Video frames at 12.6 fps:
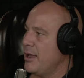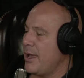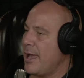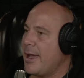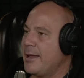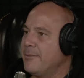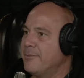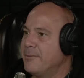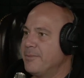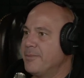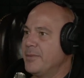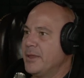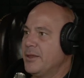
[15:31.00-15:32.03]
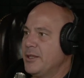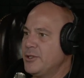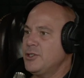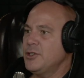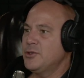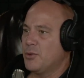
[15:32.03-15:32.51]
And
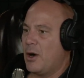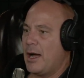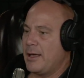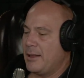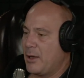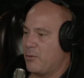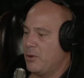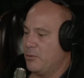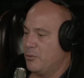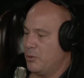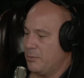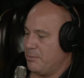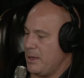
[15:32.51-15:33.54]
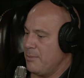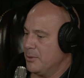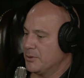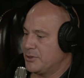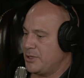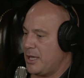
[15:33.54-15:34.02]
this is why, like when when
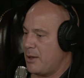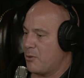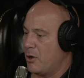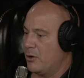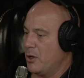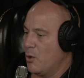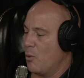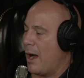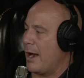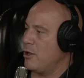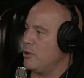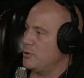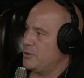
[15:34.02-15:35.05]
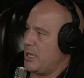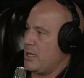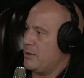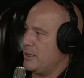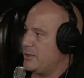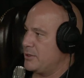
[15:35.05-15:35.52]
people say, "Well, why are you
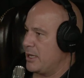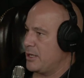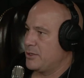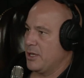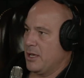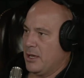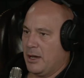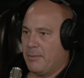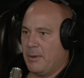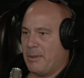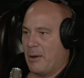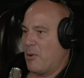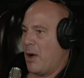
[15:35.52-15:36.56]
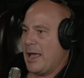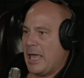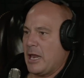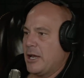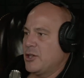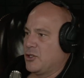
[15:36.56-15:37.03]
saying these things about why
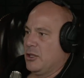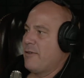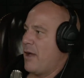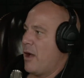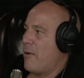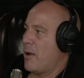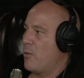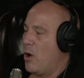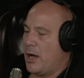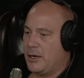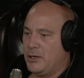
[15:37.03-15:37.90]
can't I just live how I want?"